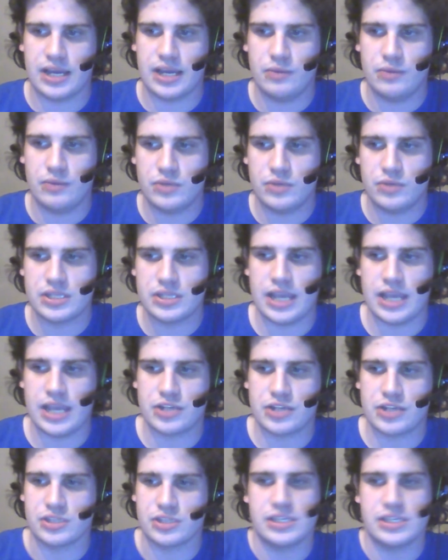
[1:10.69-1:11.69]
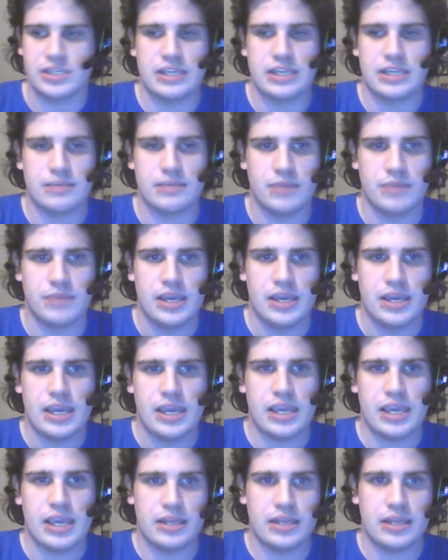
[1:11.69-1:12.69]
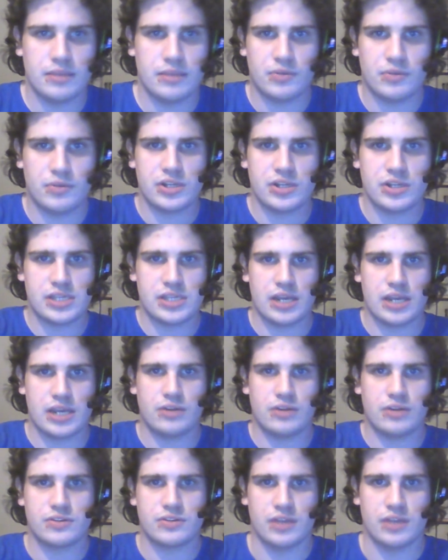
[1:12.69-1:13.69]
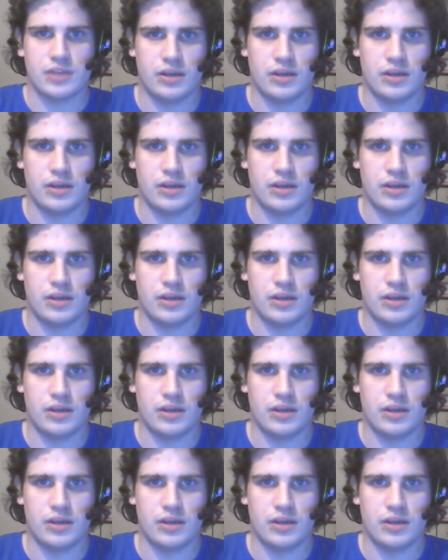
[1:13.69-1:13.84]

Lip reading: I want to actually see him in the Bernie Sanders